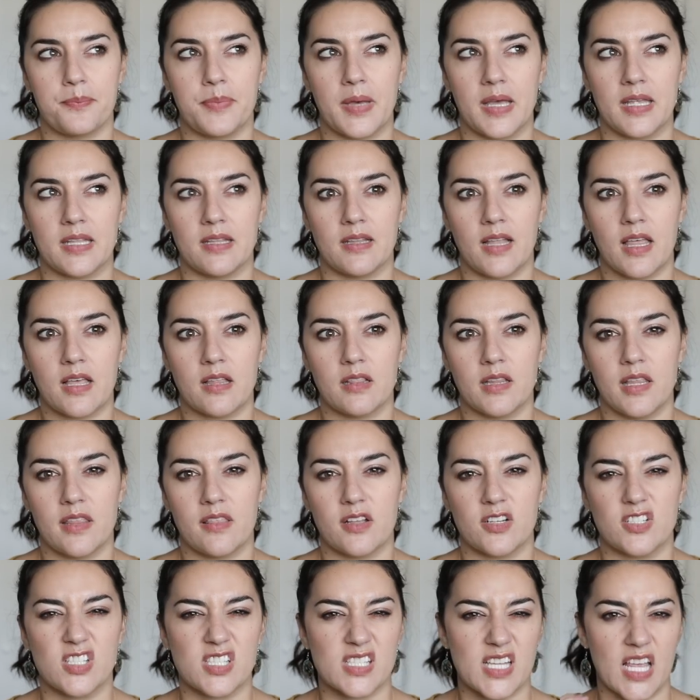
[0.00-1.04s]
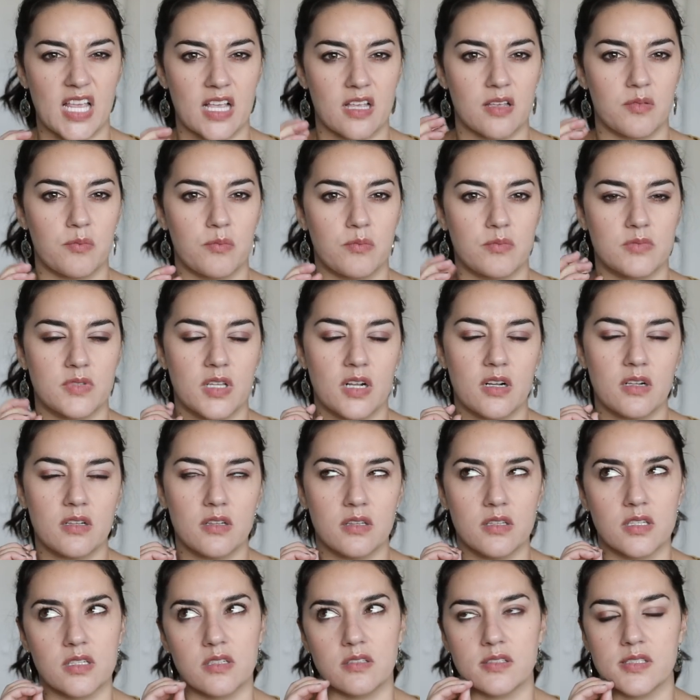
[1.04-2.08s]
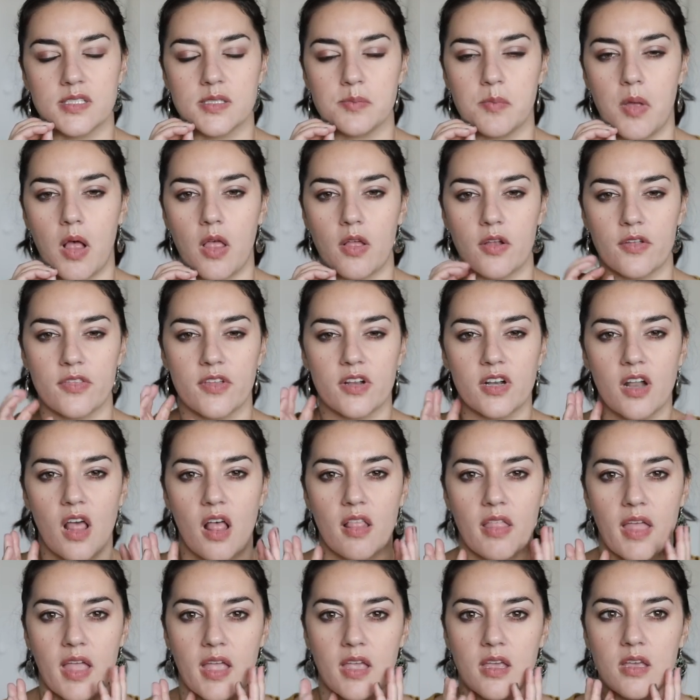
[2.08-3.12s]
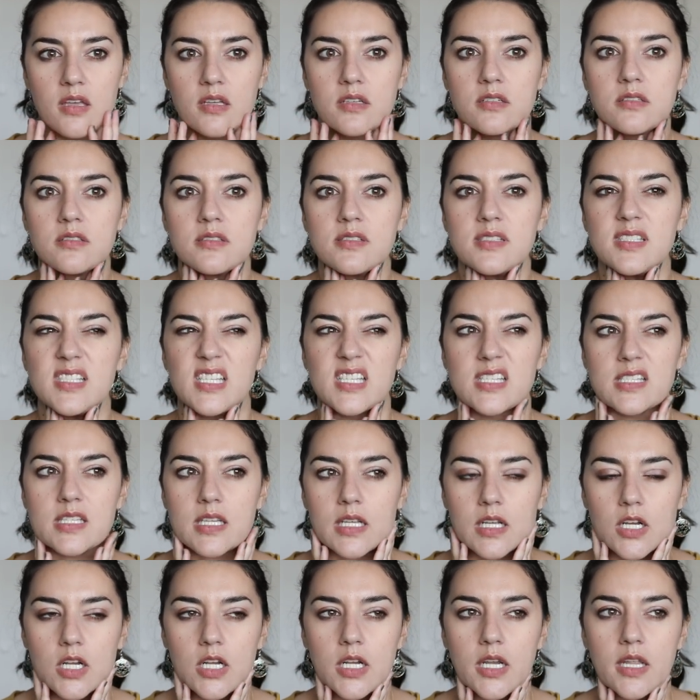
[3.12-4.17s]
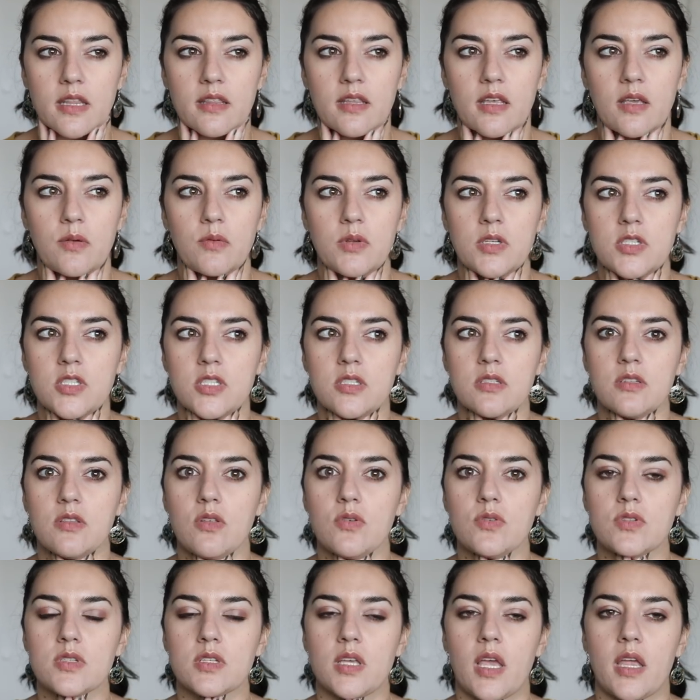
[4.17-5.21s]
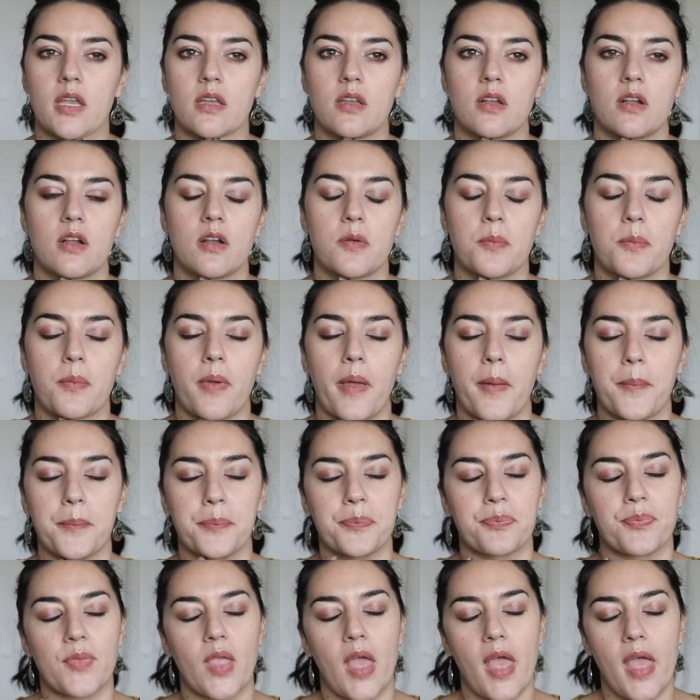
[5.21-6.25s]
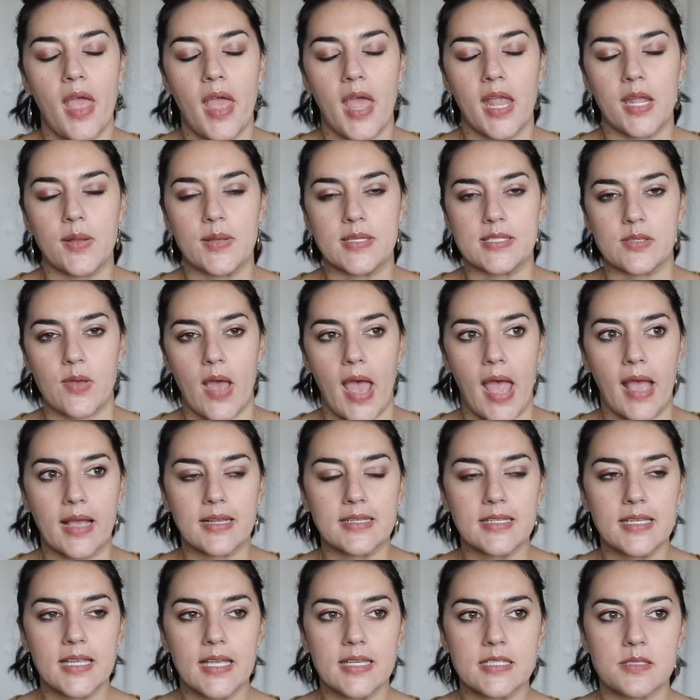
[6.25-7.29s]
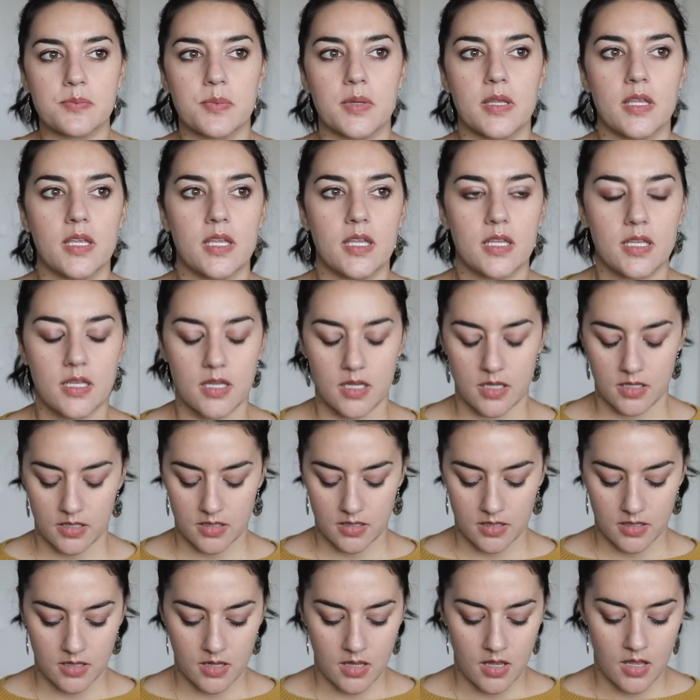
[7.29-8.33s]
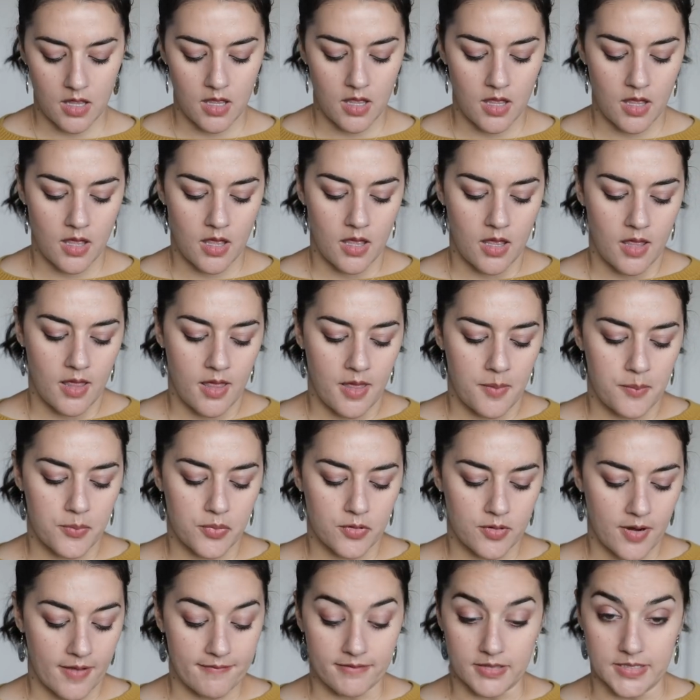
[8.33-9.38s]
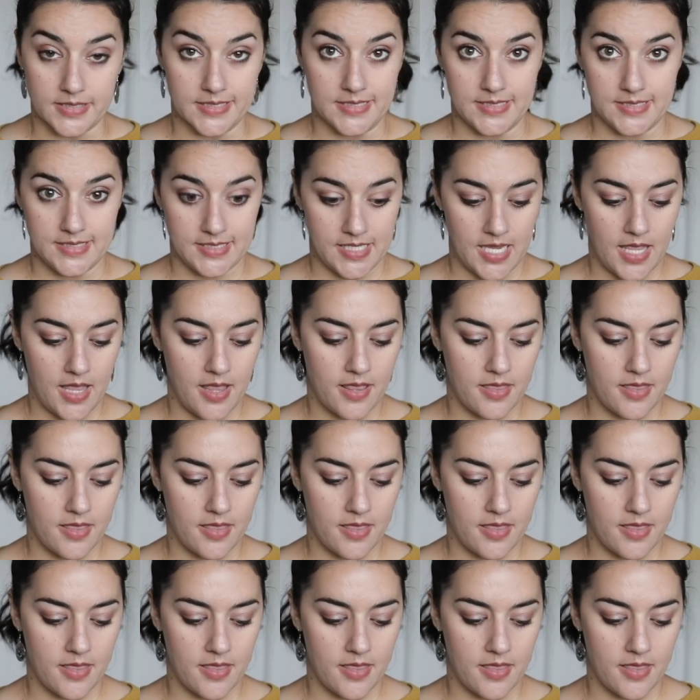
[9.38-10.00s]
but luckily they're just like they're a little smaller. They're not like cystic or anything, which those kind hurt, but Anyway, so acne has been prevalent